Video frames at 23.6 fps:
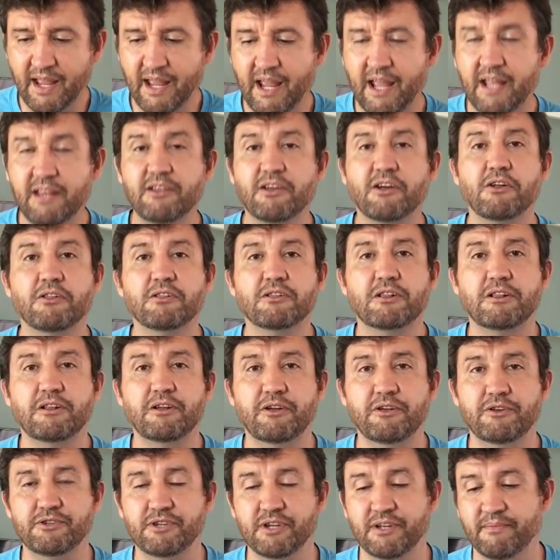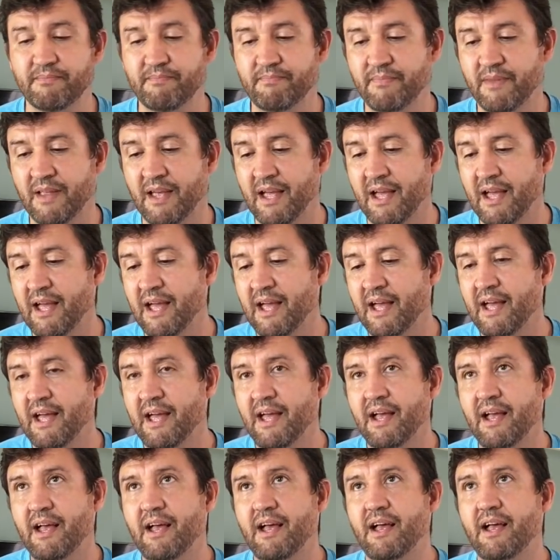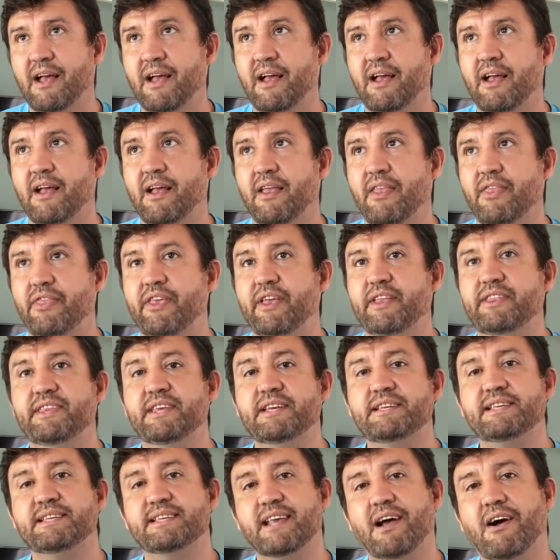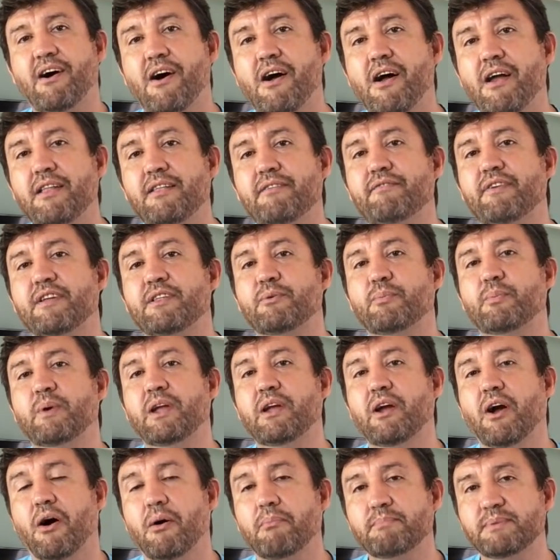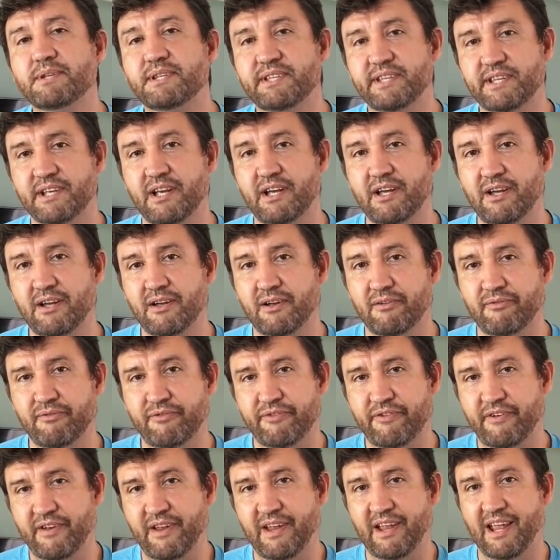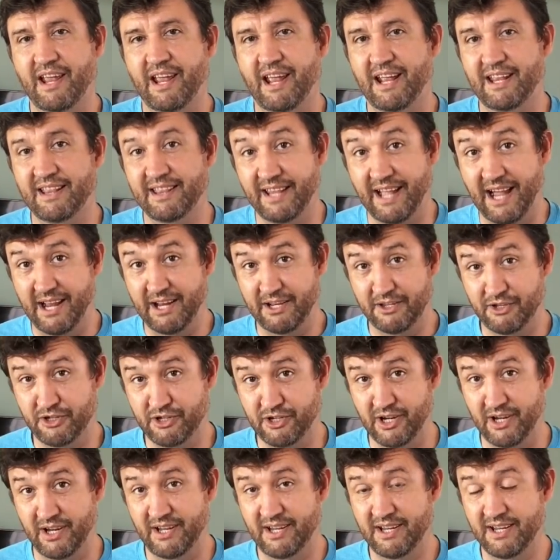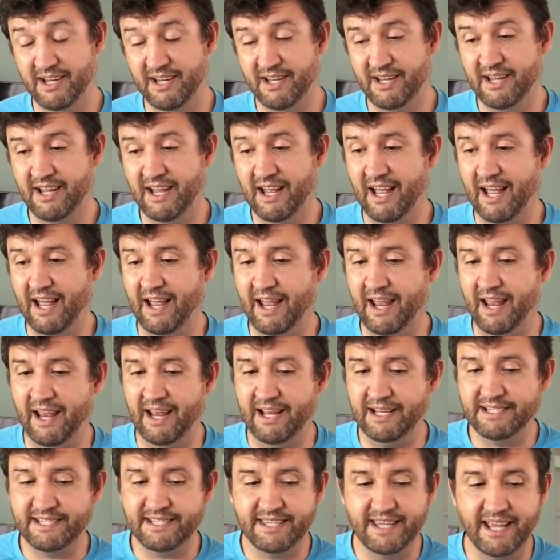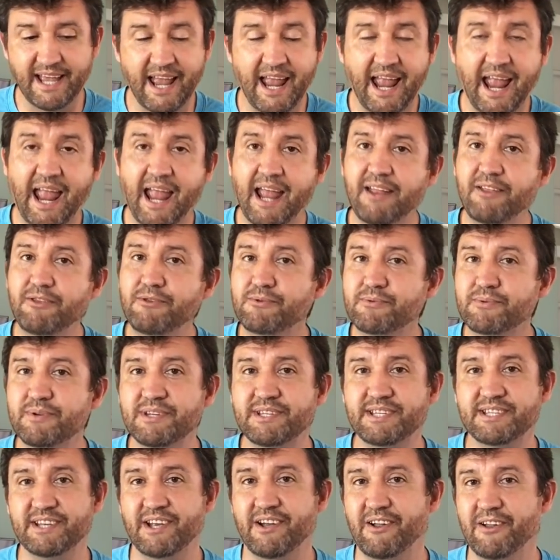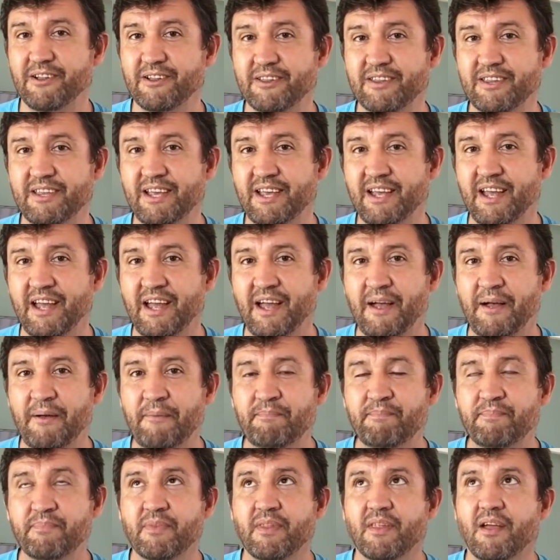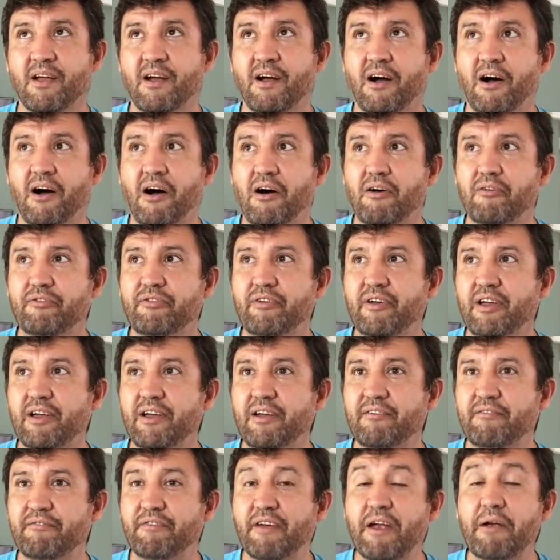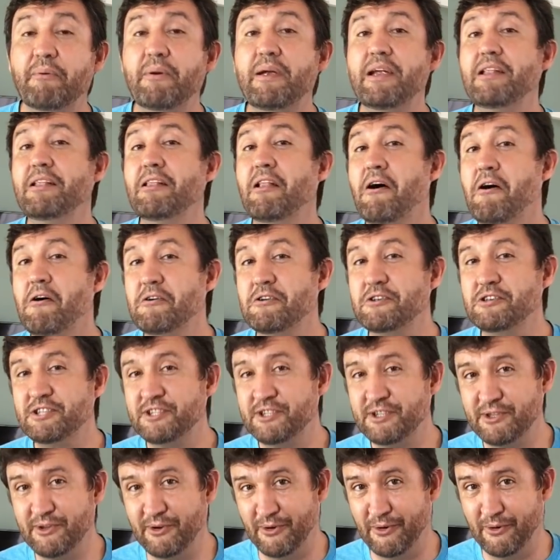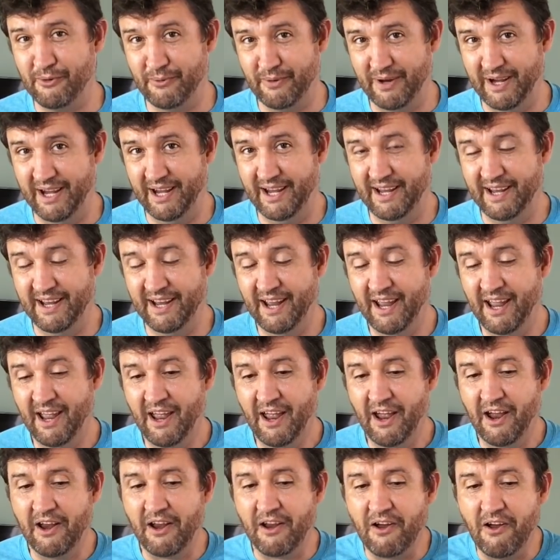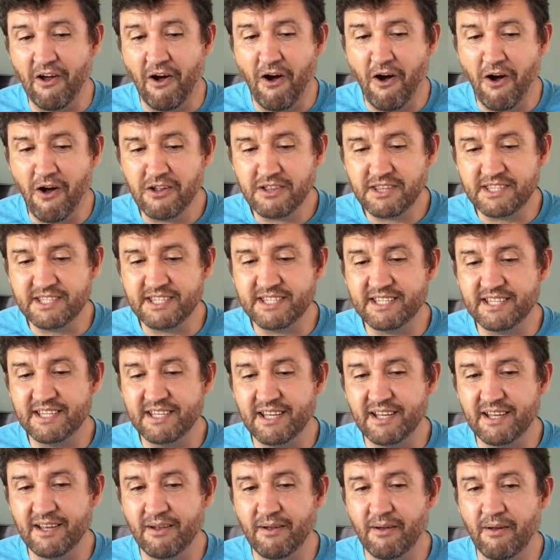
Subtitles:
in conclusion, the design that we observe in nature is the end result of a very long story. God's